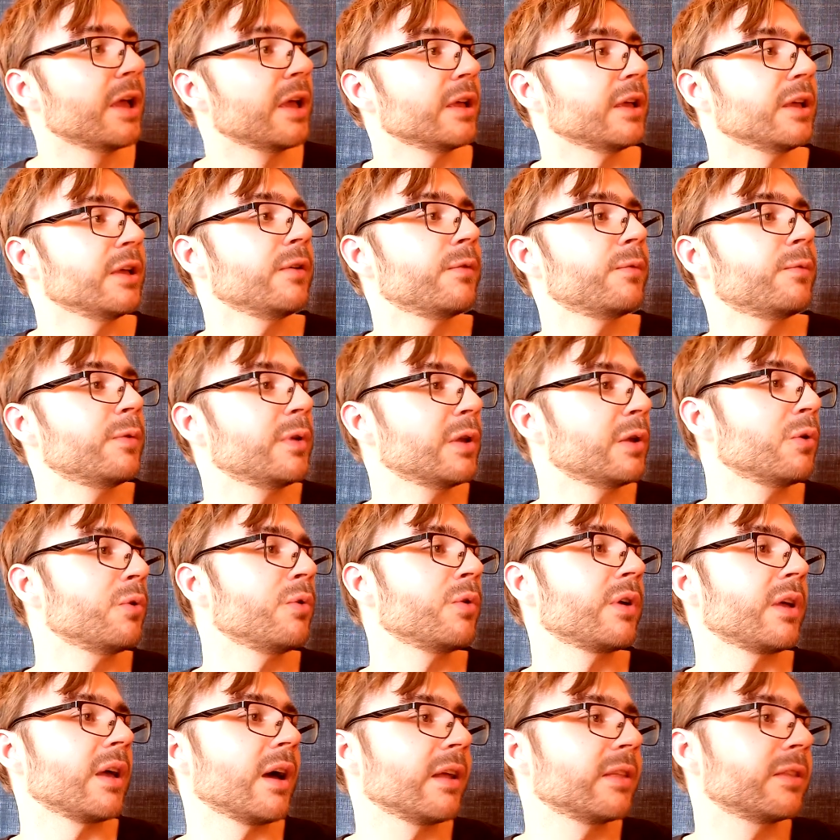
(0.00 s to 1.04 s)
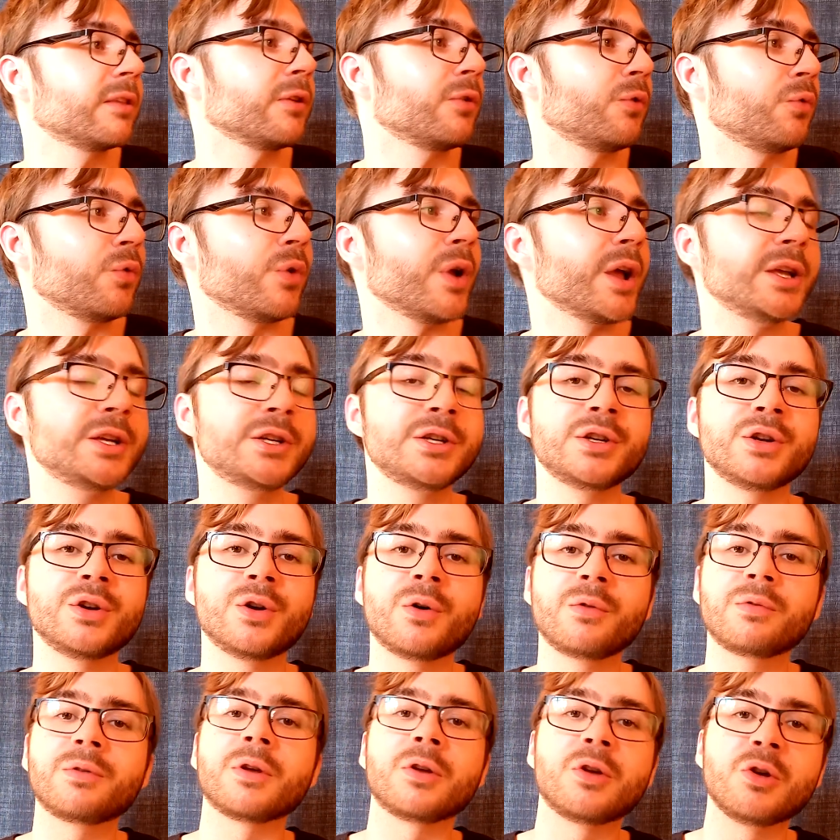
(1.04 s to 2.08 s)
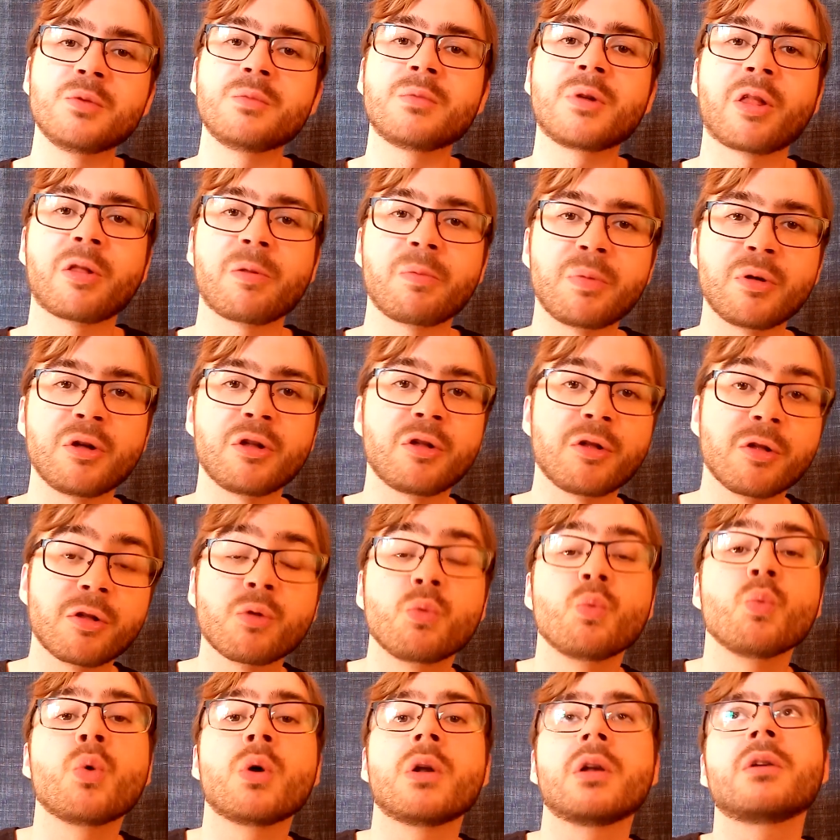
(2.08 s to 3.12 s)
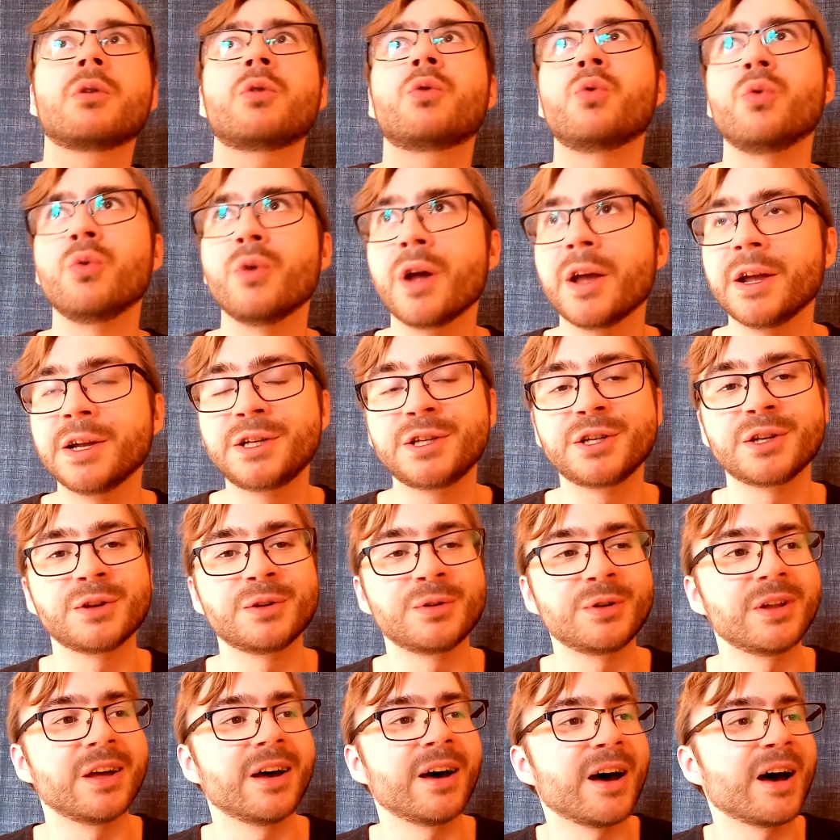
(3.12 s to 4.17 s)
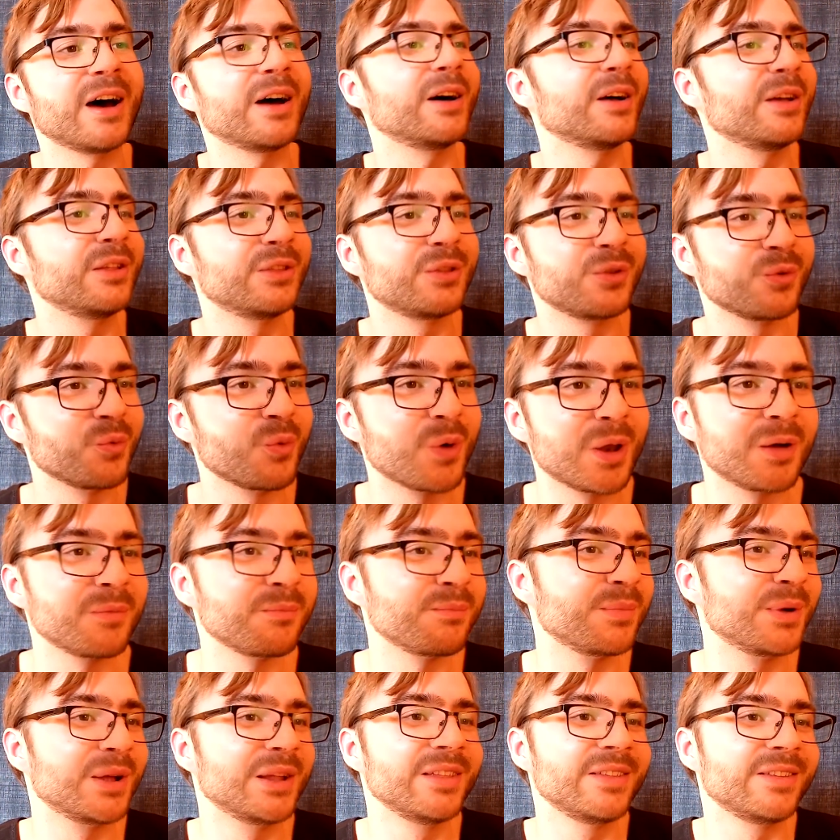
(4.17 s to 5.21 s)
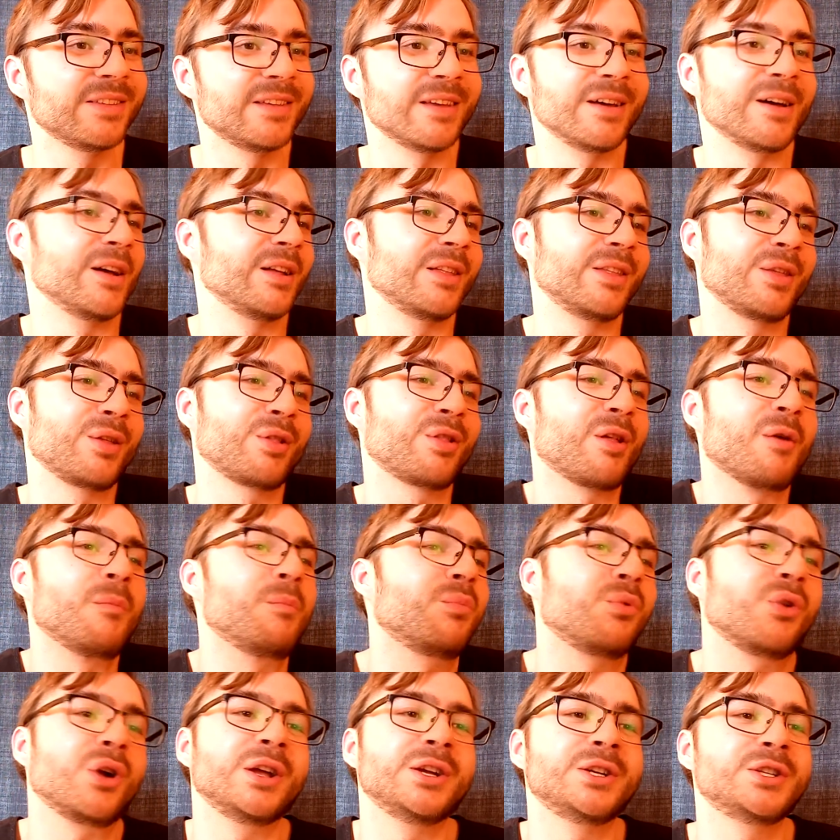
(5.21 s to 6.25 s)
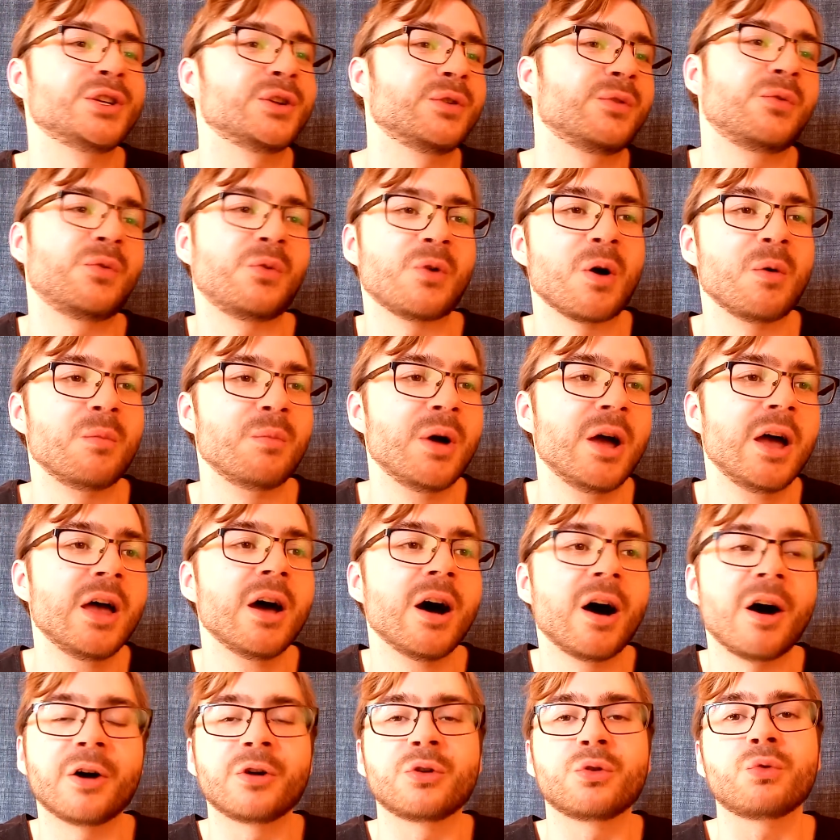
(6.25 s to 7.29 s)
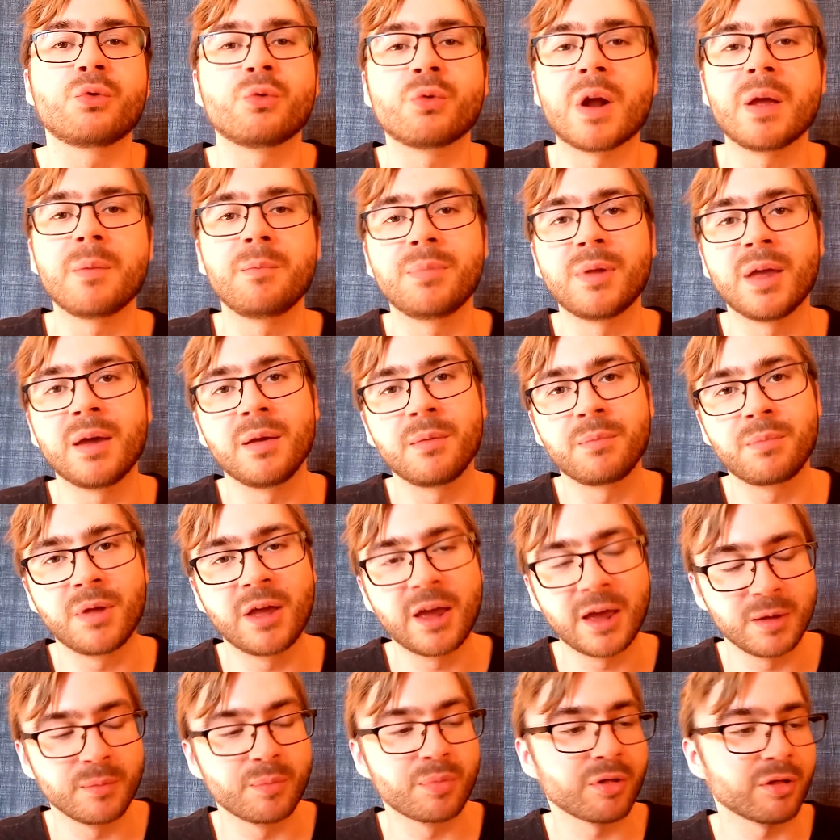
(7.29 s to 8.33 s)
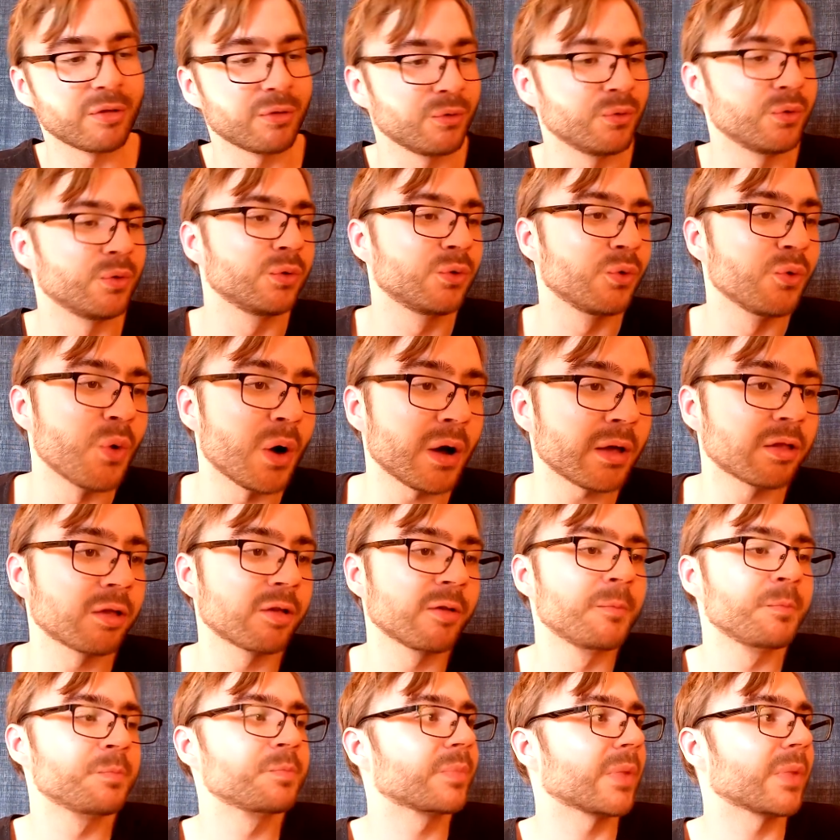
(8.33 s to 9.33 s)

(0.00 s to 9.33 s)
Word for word: If we look at the creation of the human species, well, creation, uh, development, uh, the separation from other great apes to, to us,